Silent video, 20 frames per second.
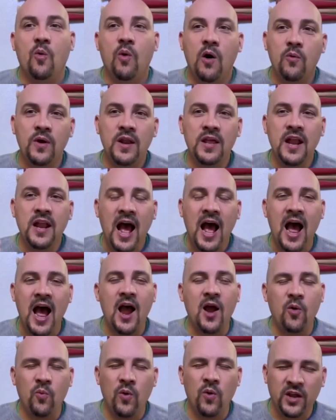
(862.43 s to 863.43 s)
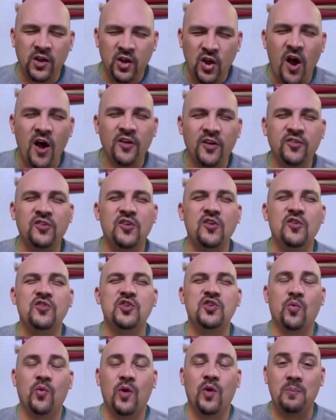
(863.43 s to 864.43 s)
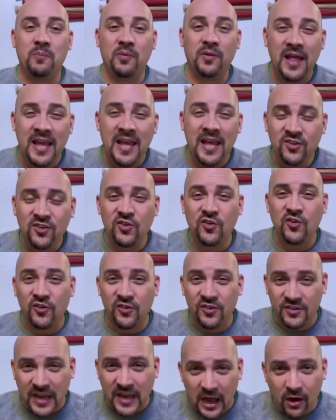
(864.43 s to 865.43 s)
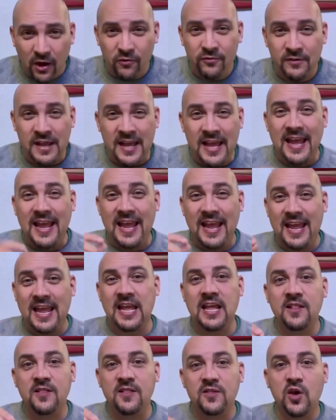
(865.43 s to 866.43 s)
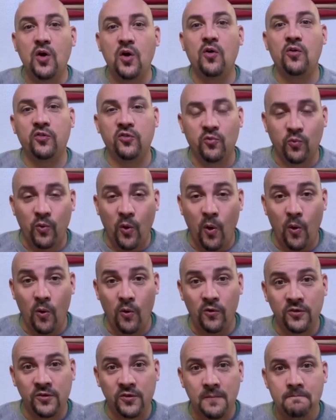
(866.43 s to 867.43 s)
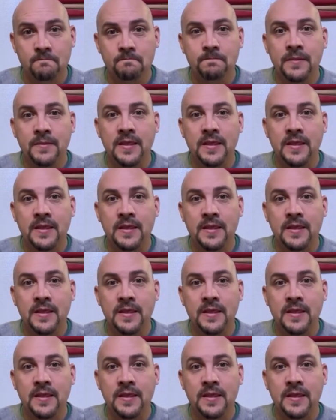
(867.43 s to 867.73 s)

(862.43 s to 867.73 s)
What it costs you to replace yourself in those roles?